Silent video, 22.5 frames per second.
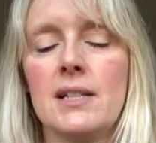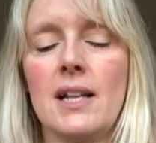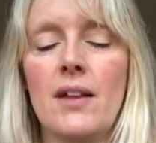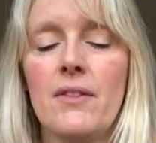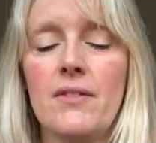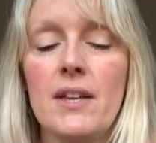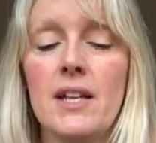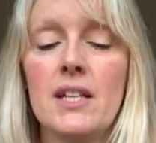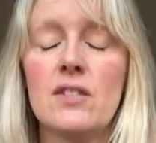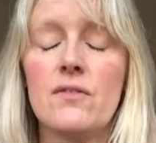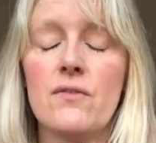now
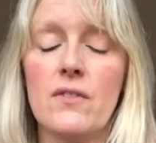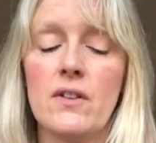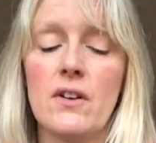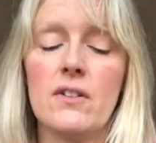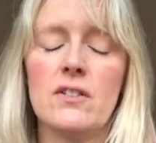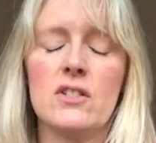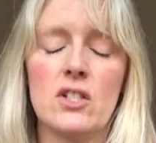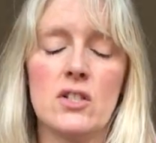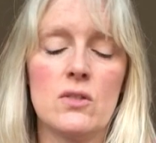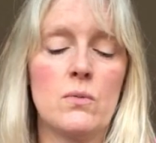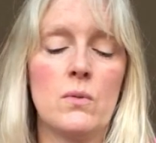this for
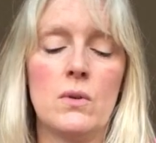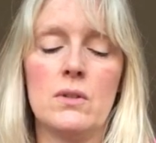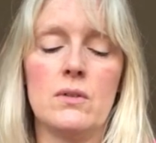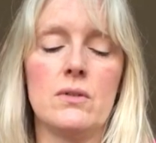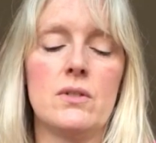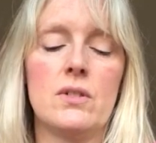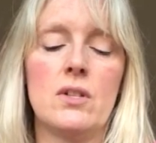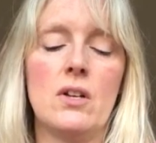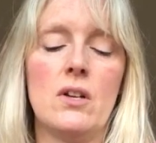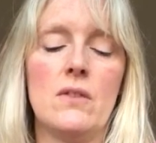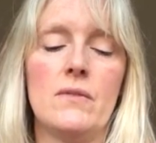just one or
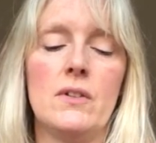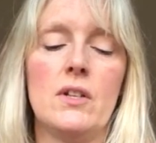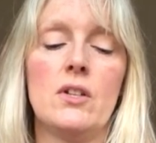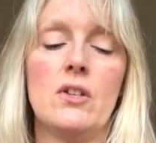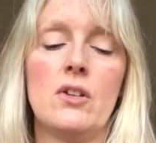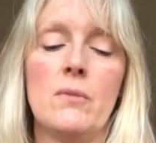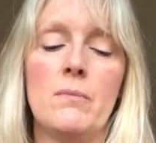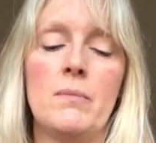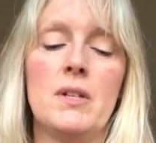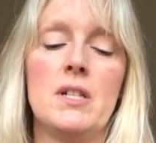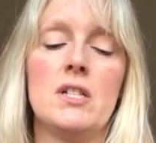two of you
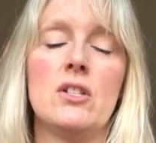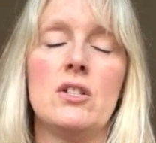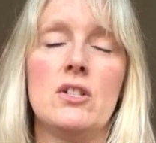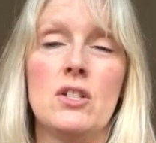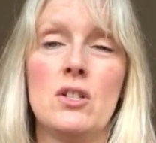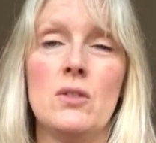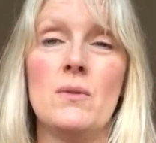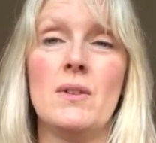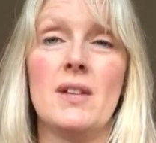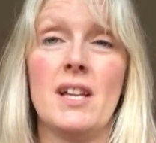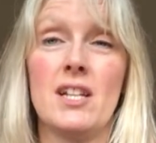could be to
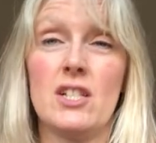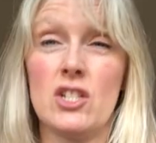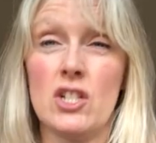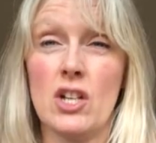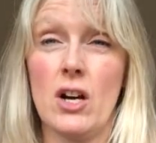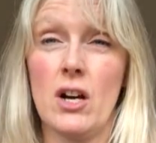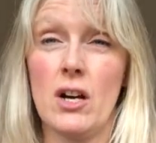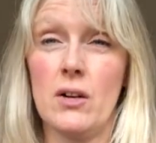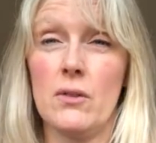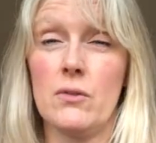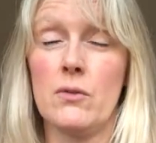do with a
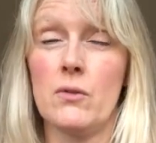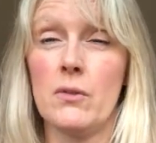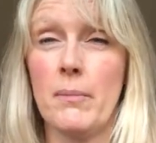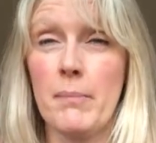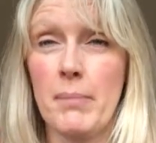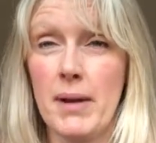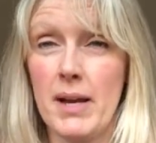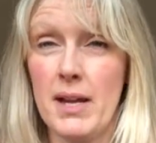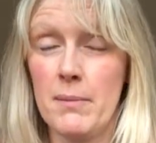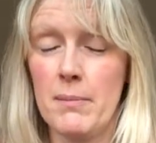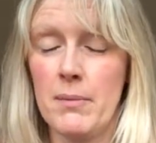child or a
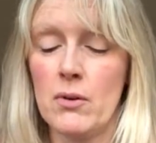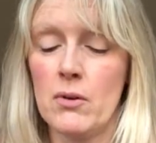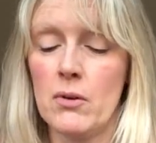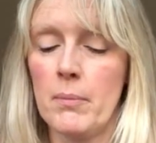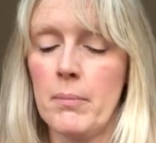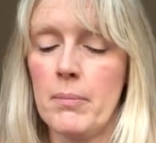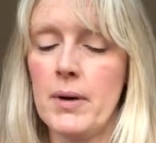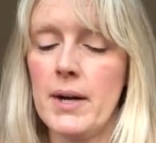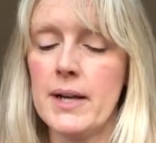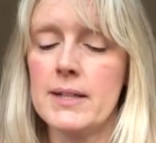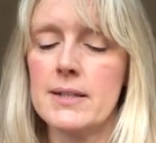baby or a
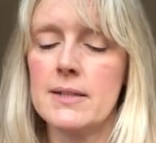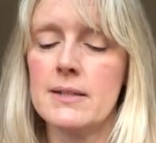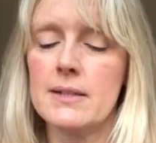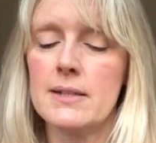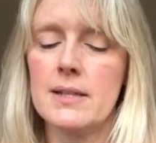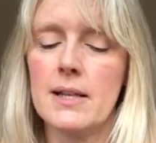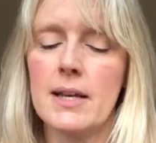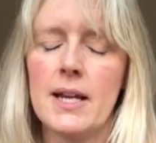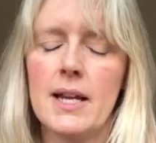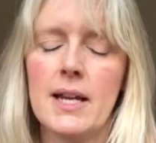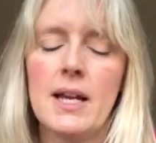
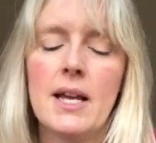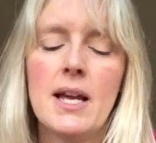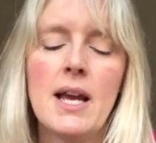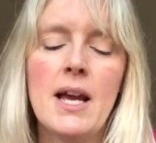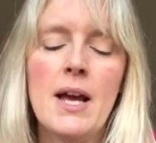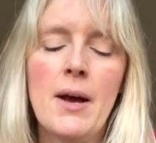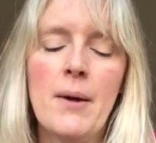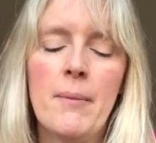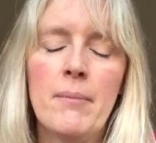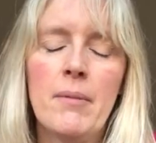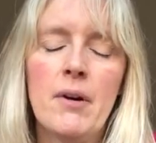pregnancy
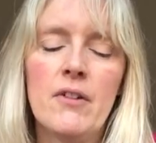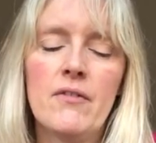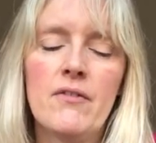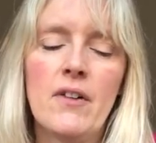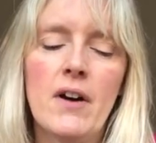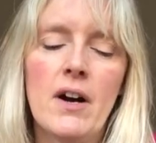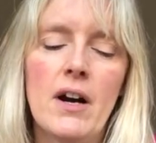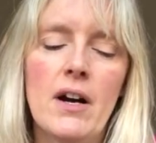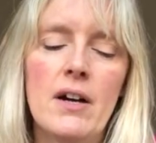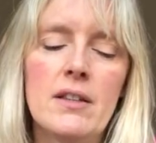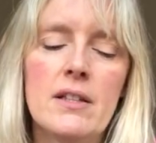but
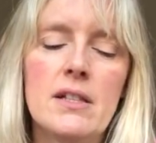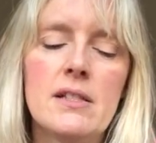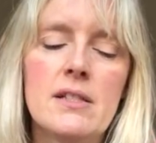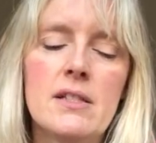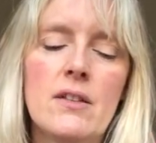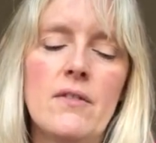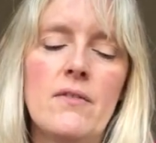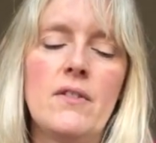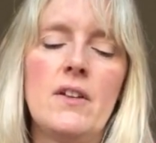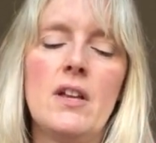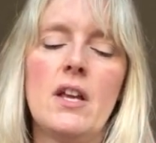for others
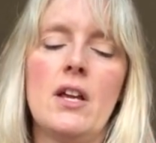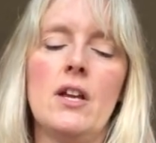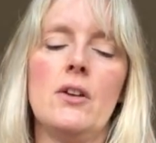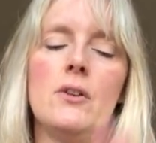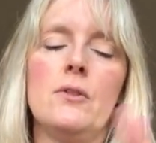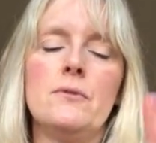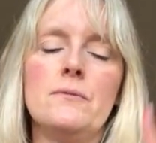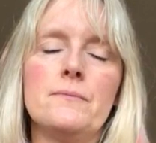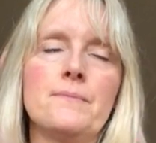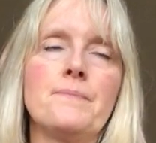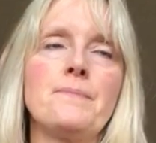of
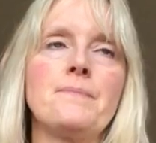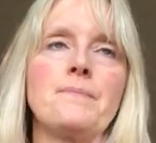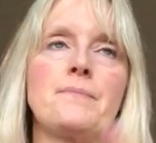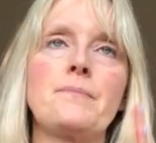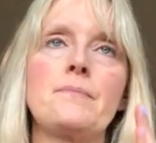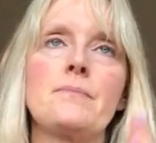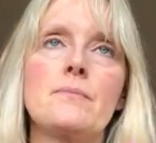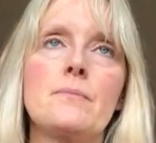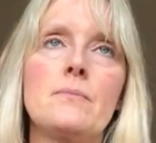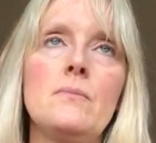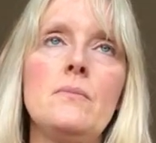you
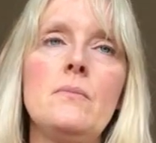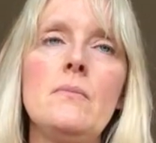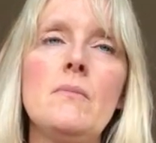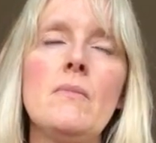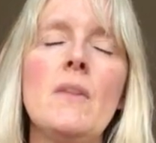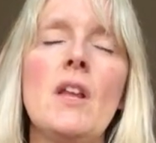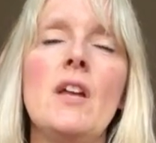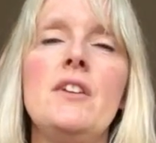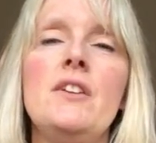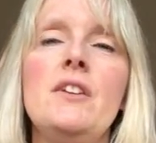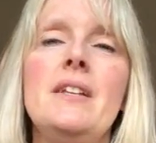
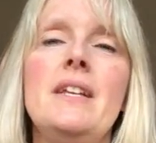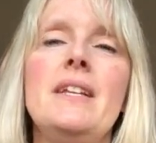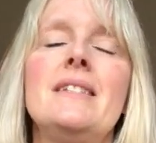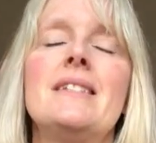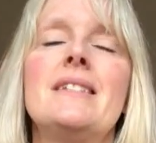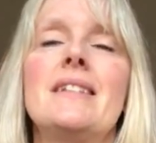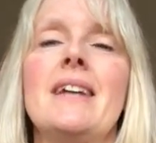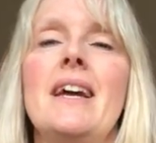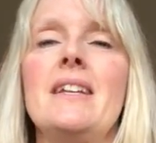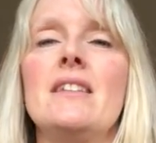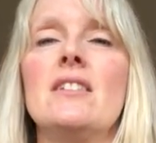you need to
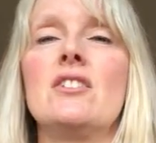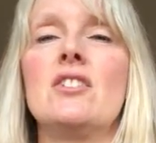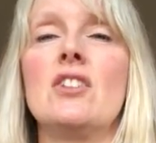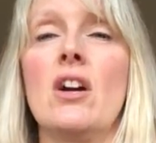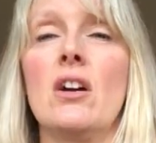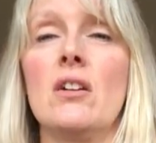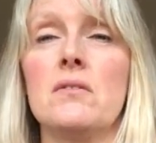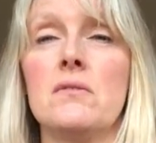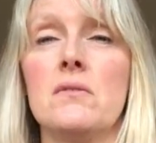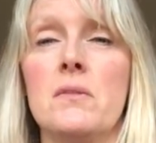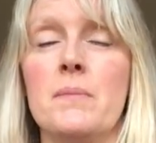take the
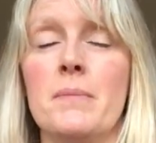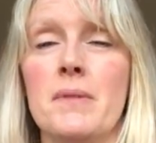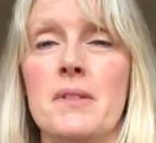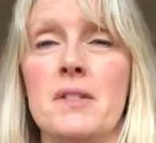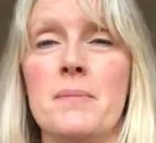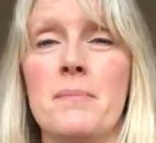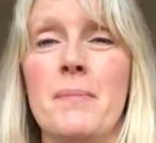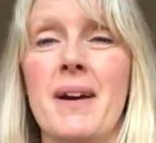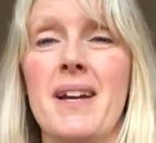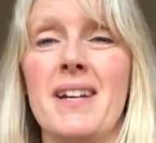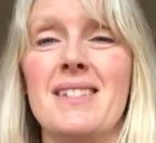child's
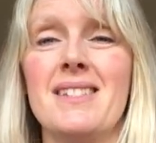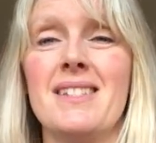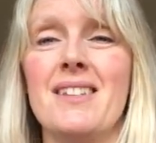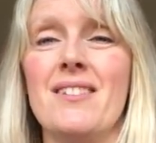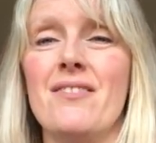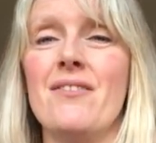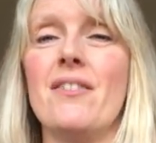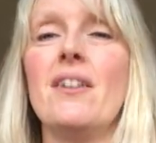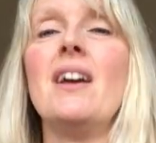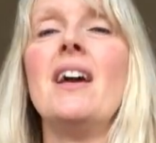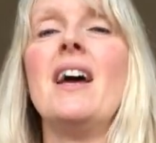
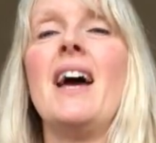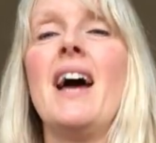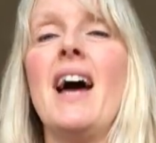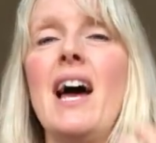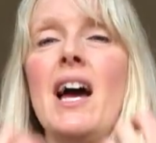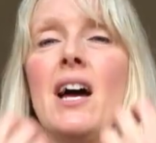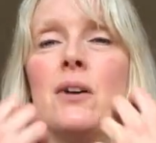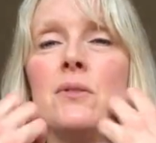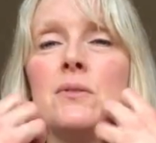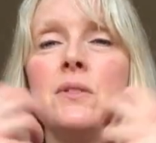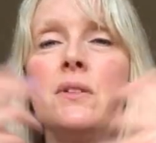perspective
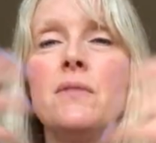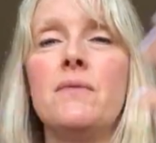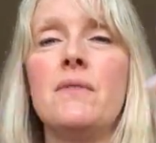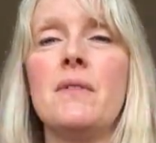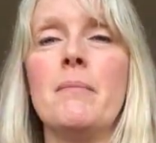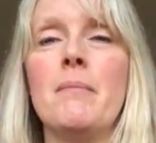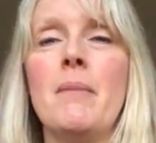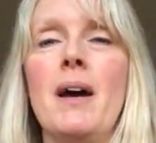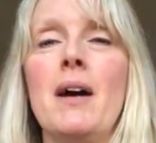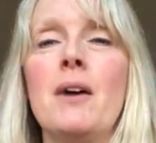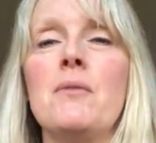out of the
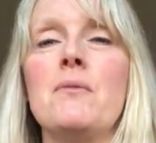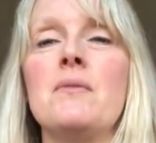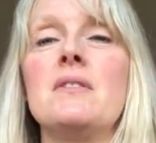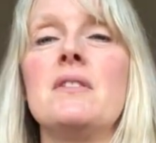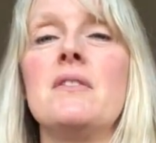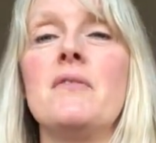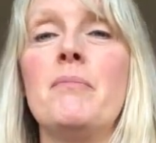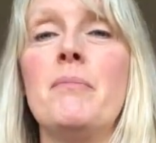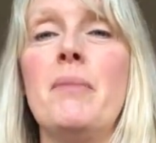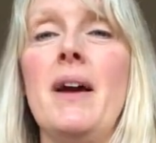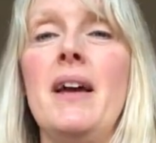mouths
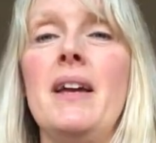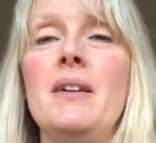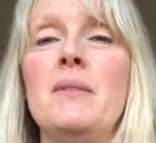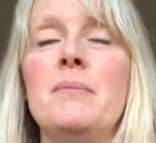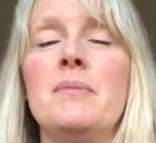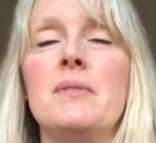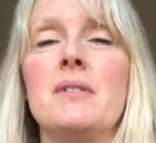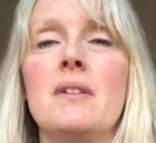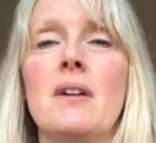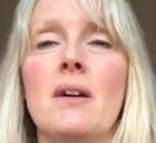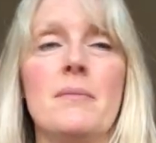of
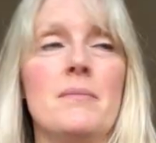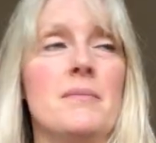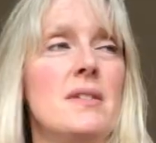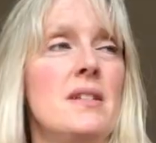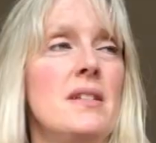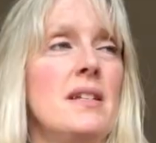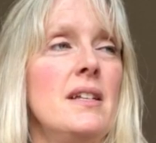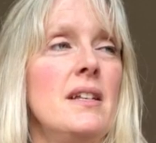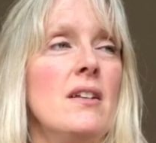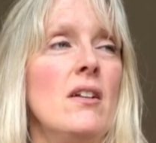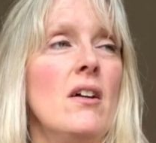babes comes
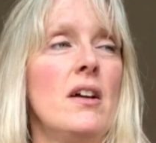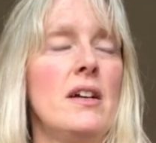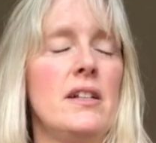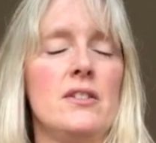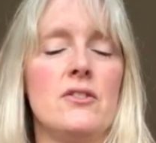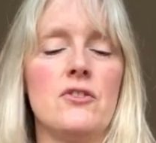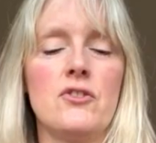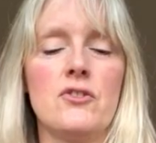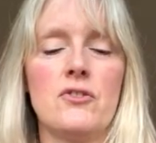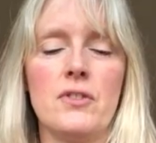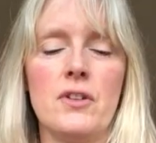the
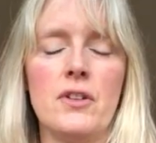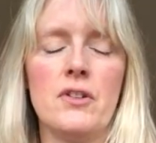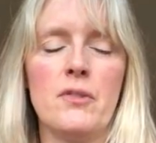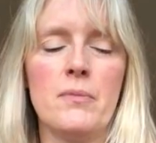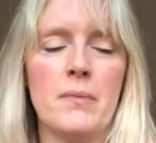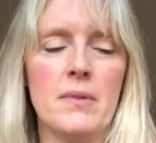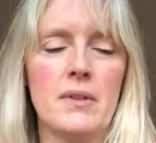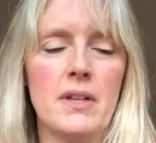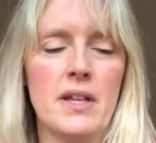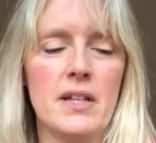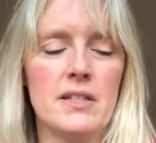enlightened truth
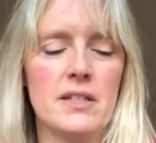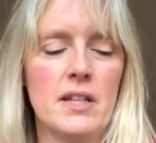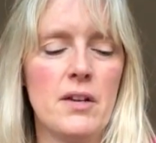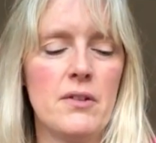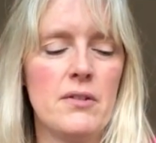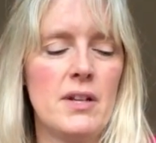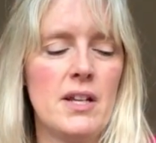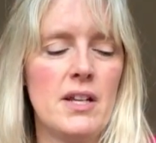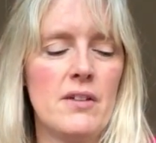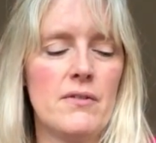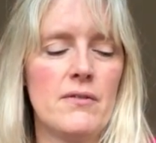but they
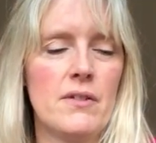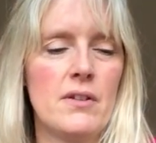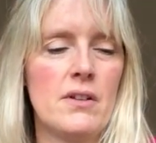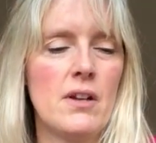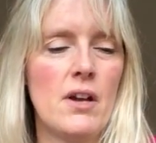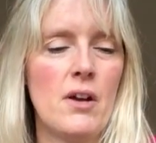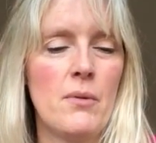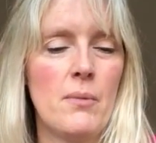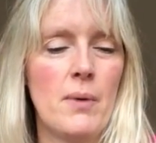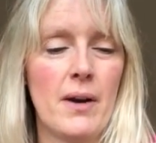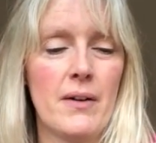don't even
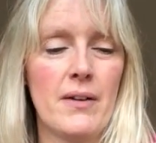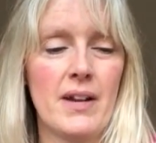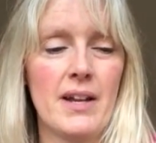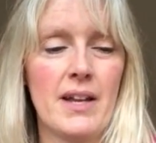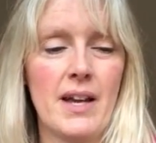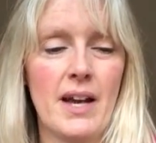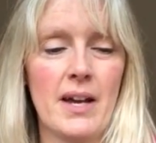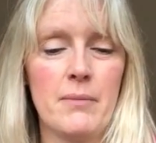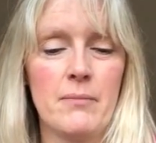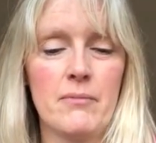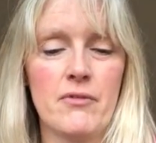know where it
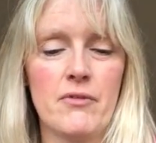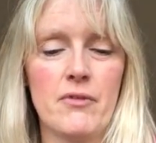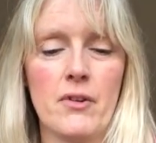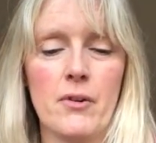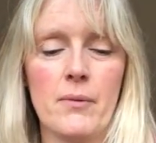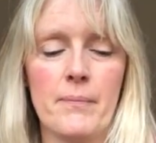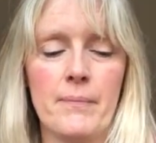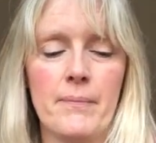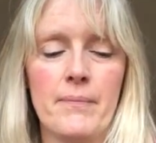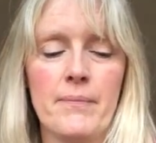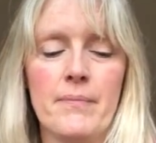came
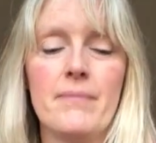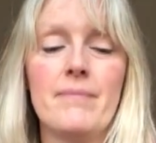from